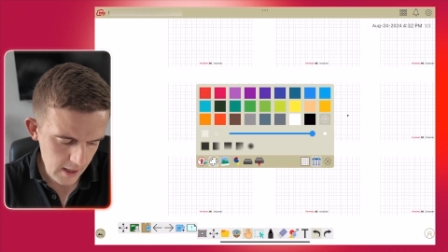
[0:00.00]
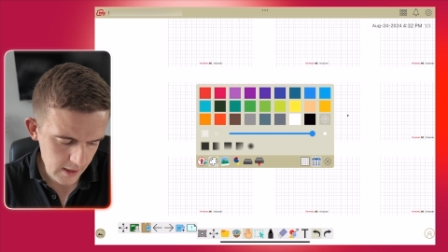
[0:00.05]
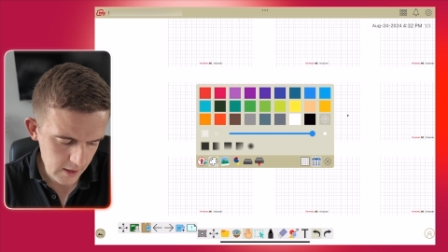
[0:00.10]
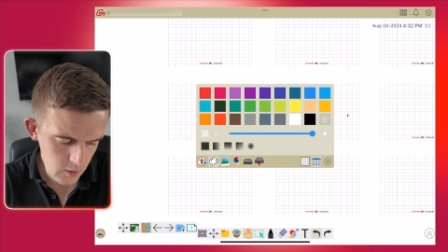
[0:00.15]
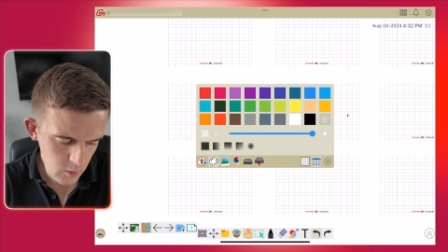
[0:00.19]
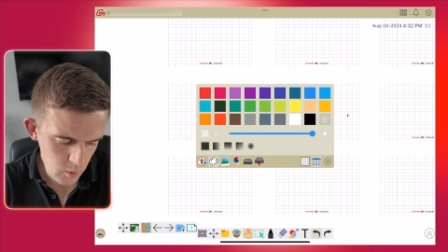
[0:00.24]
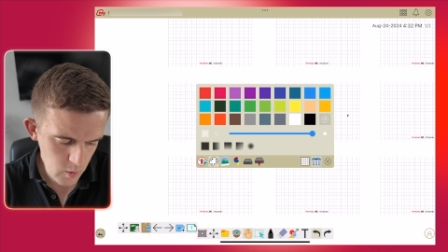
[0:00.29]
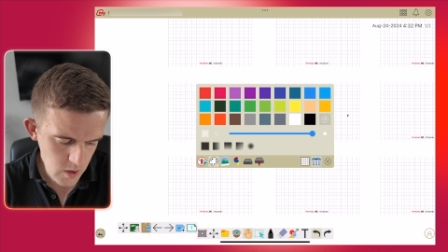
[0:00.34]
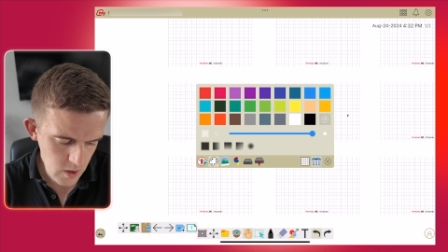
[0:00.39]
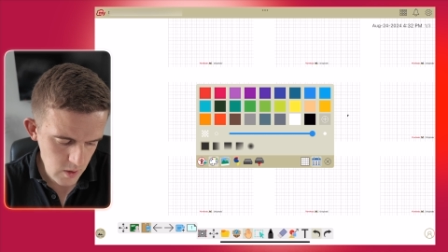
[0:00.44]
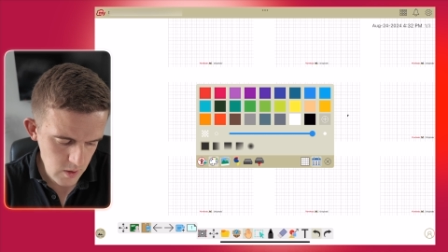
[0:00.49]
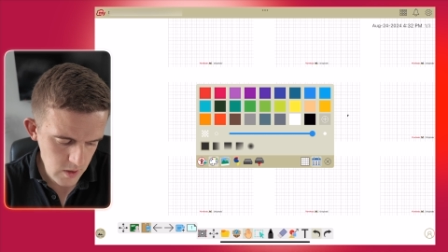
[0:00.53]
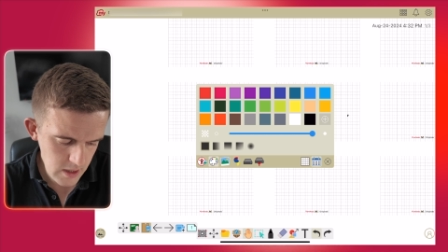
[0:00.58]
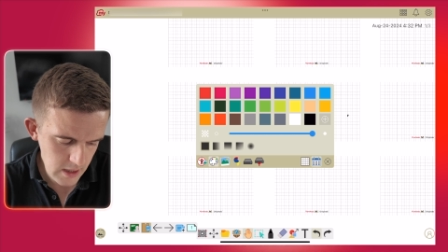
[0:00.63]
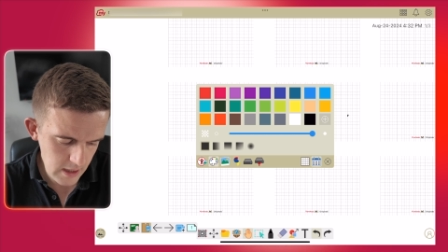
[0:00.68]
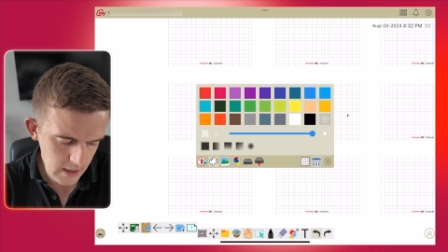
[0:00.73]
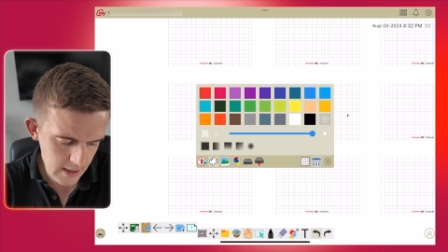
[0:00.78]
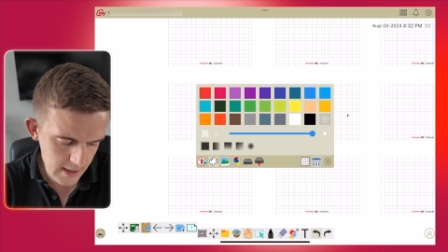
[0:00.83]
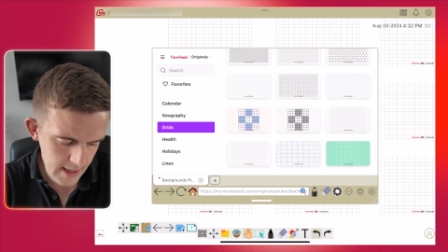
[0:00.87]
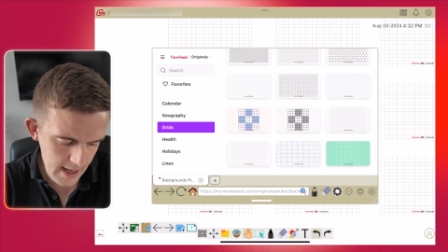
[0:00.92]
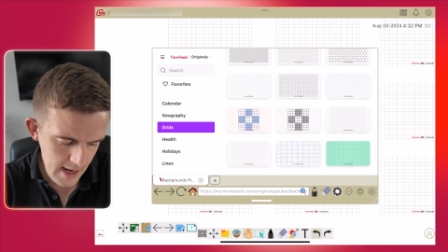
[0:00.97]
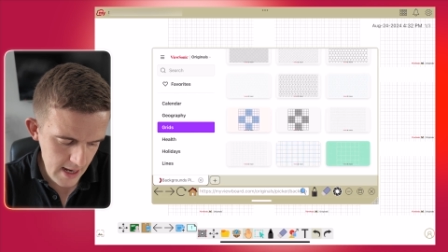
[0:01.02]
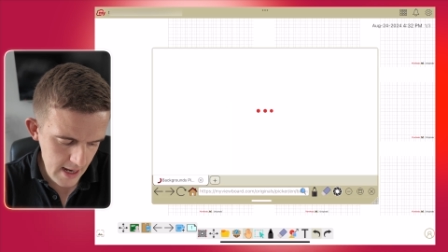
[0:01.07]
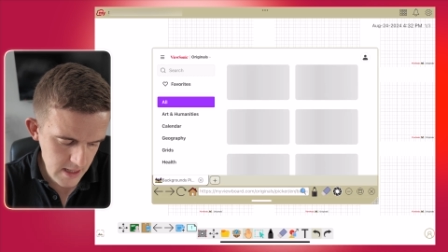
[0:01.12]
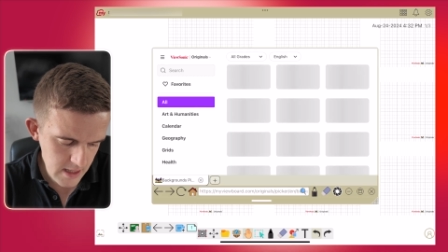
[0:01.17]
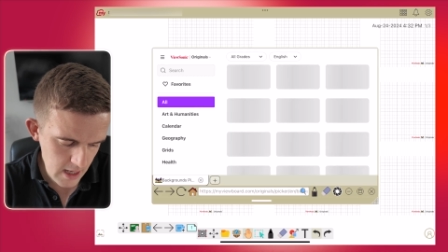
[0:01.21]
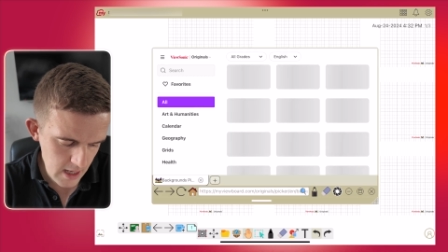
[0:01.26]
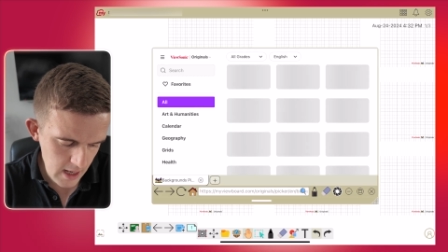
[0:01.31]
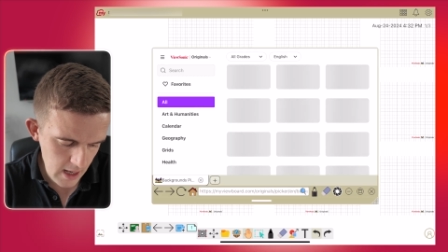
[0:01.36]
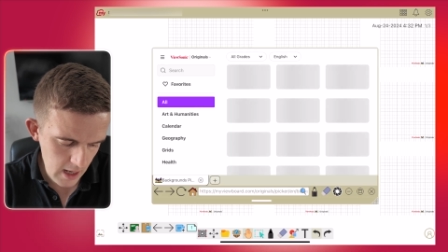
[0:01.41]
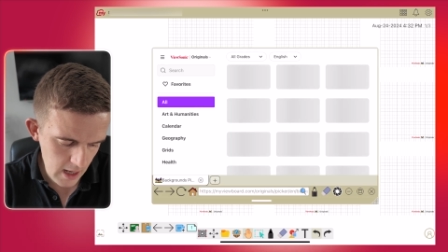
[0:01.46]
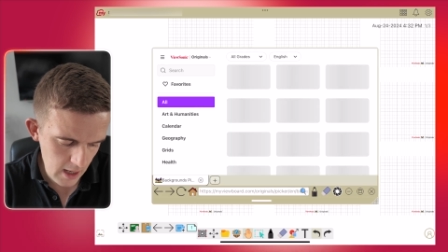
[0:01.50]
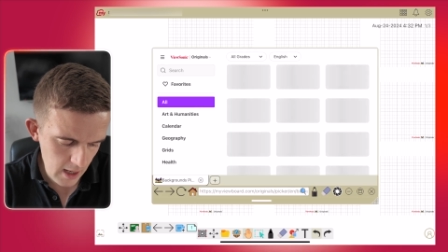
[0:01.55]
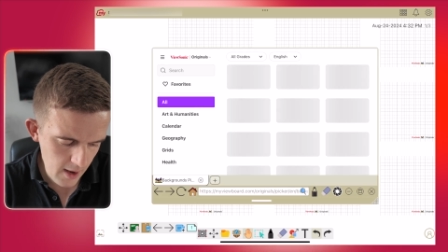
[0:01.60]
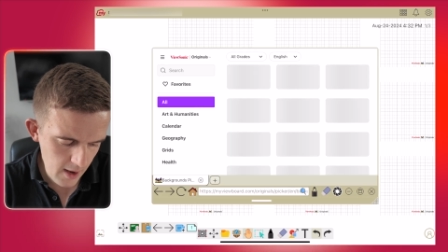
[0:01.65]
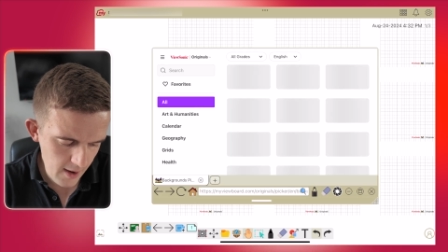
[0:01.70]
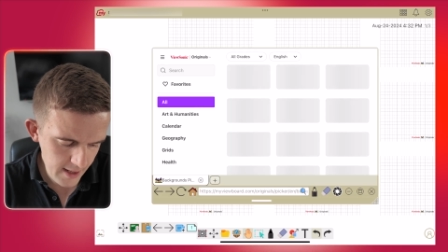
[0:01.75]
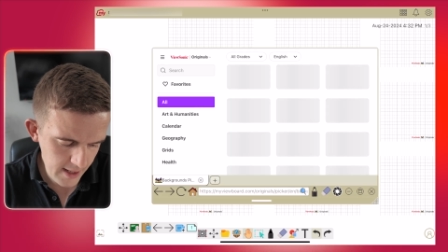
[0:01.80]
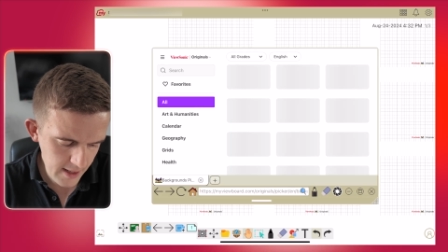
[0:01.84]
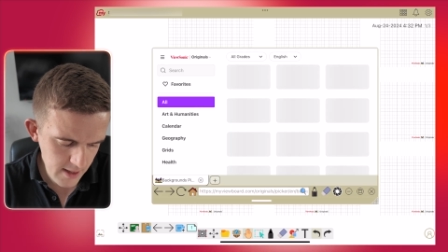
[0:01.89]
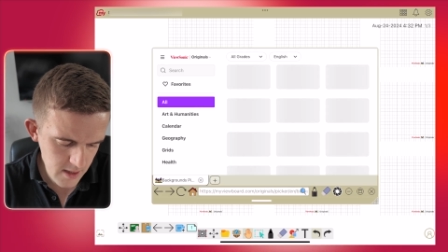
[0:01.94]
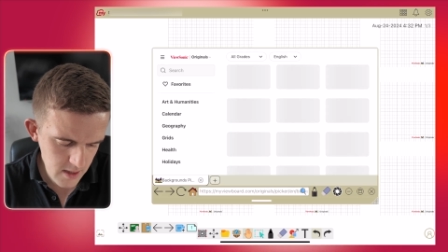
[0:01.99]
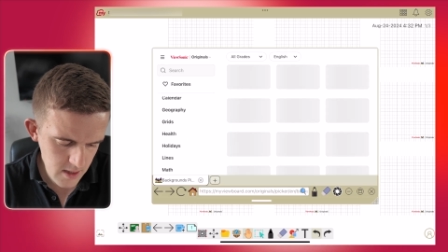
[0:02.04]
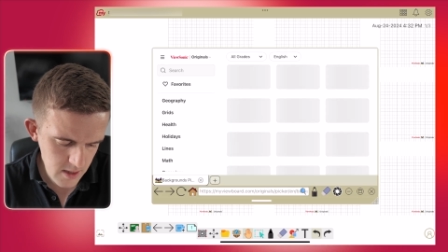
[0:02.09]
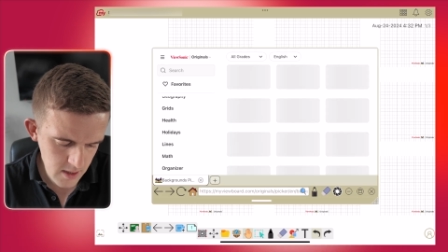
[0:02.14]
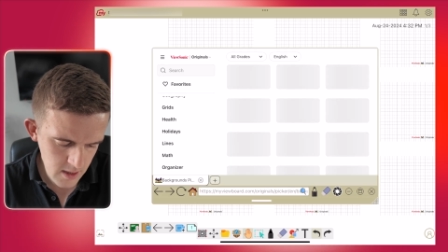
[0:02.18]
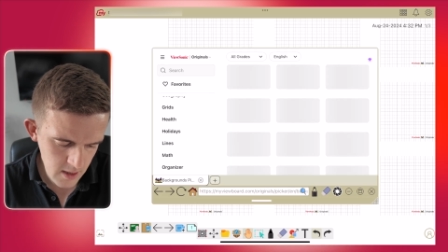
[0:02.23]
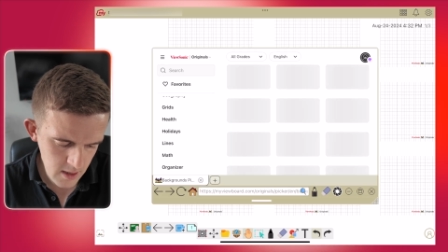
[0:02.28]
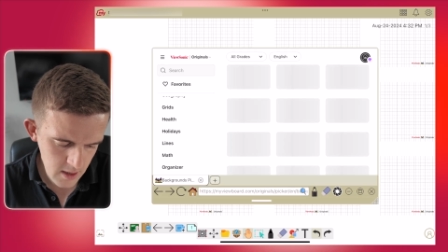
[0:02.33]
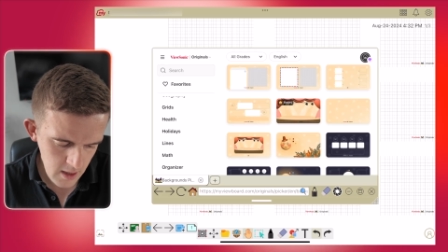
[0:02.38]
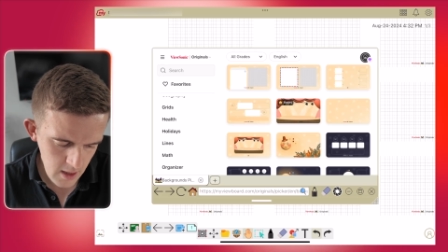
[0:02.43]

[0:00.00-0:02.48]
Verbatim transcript: can also see that there's uh, lines.